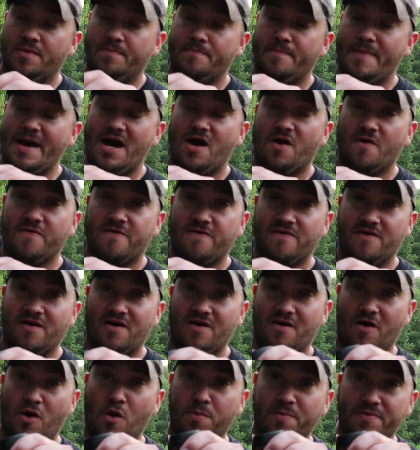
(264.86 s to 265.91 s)
mouth
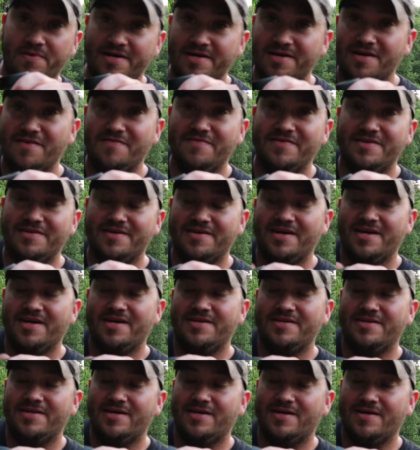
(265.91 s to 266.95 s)
opening of it,
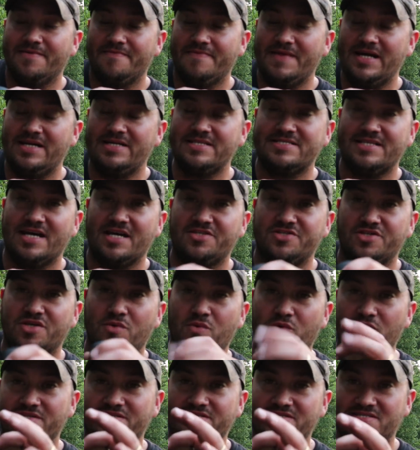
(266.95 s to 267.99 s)
and that is actually
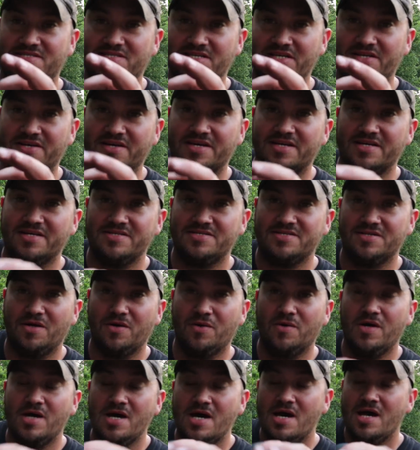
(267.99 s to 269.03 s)
what's sealing it.
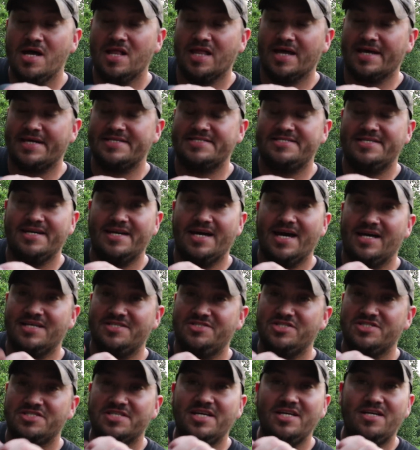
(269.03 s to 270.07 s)
So like I said, guys,
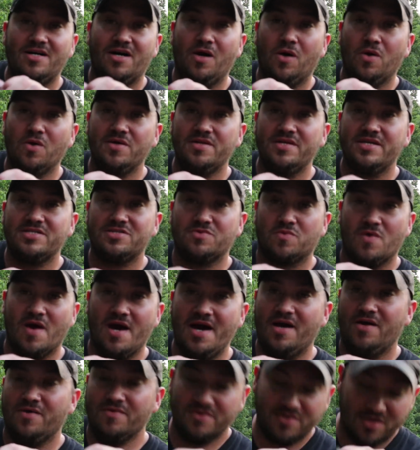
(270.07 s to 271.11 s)
just get a hole in this,
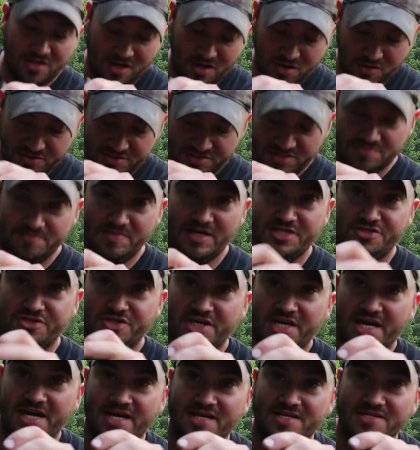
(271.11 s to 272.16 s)
round, close, as best
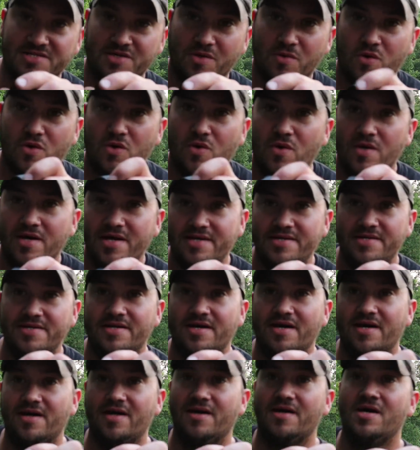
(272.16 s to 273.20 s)
you can. So we'll go ahead and
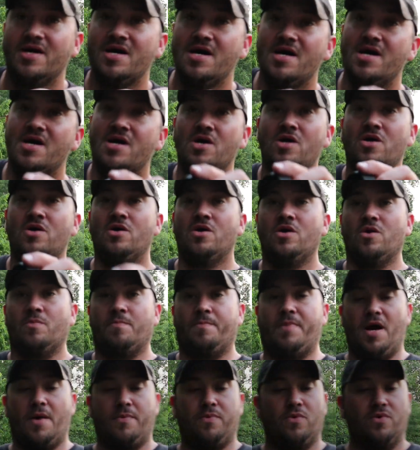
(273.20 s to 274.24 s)

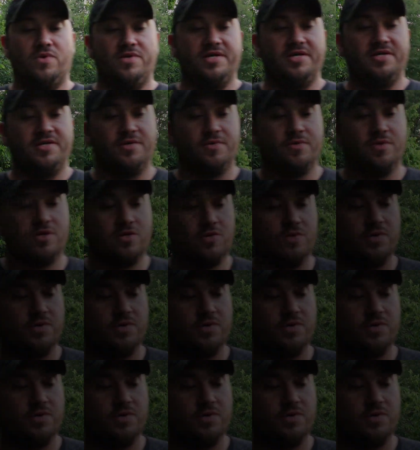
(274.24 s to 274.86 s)
pop one in here real